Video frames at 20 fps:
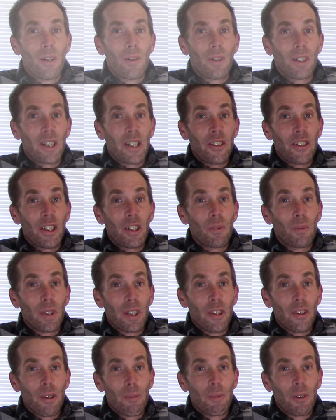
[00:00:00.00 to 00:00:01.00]
Well, I think
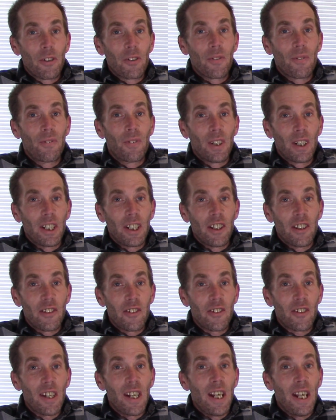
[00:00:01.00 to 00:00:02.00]
one of the most
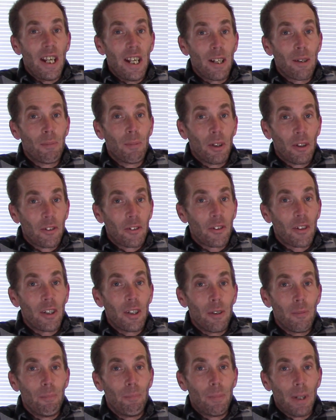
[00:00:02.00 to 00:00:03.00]
funniest and most
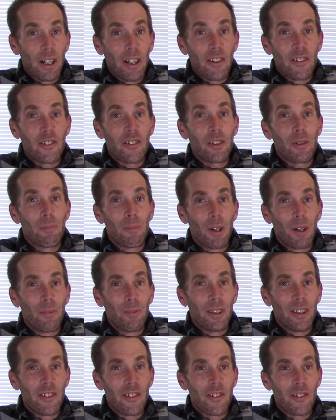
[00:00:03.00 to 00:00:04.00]
embarrassing
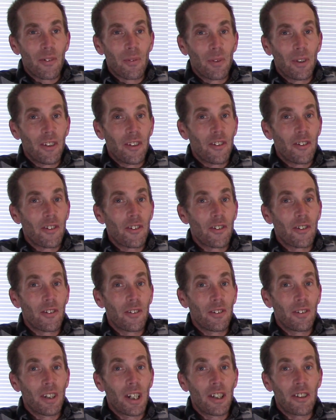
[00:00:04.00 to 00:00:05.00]
moments
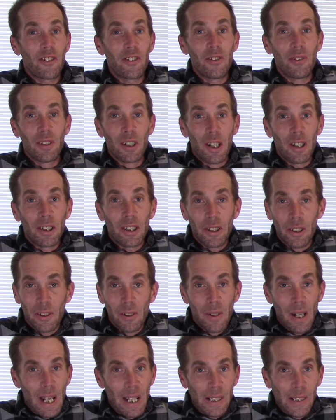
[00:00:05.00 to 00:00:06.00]
was not too long
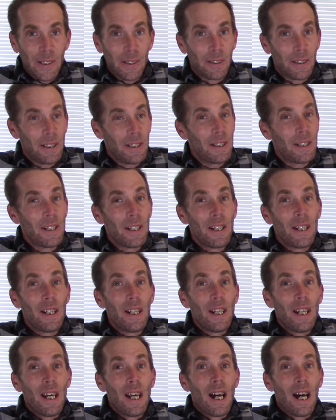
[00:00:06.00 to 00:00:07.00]
ago, actually.
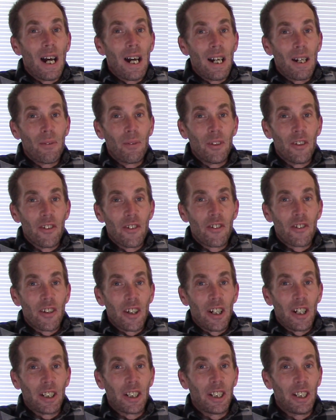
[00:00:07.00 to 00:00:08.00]
I was
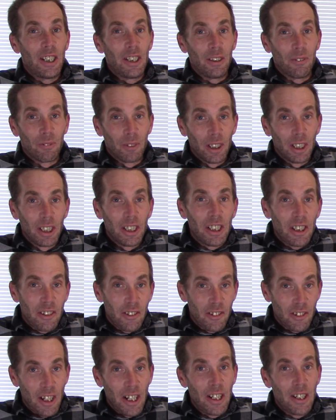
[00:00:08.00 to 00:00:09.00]
getting really
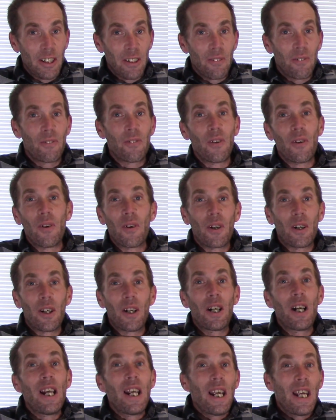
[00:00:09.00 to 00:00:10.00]
excited
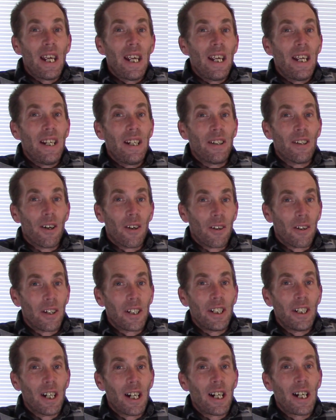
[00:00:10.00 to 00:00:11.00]
for an
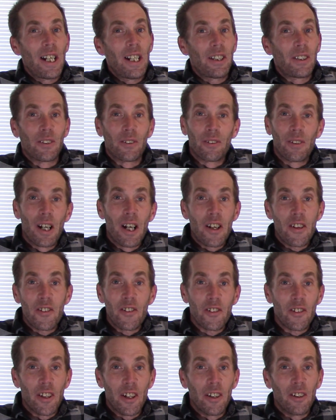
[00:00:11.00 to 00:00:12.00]
REI garage
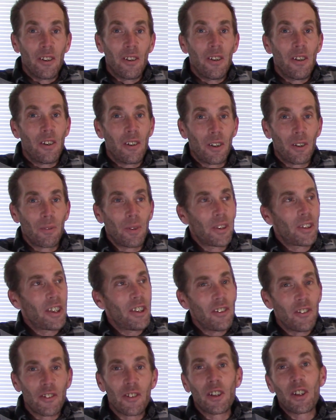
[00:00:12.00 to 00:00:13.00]
sale, or what they
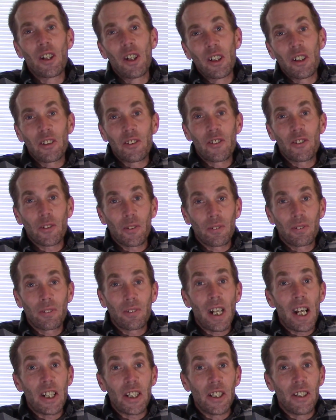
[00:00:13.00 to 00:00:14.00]
used to call a
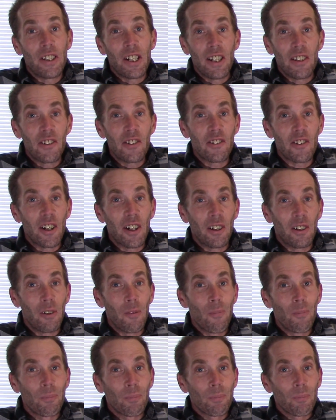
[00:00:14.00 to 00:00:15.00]
scratch and dent
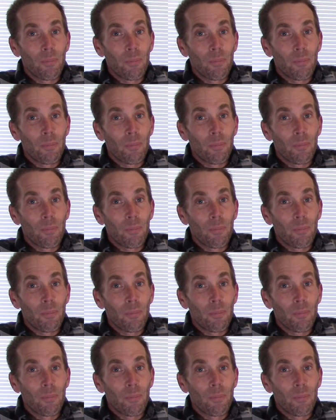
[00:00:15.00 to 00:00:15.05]
sale,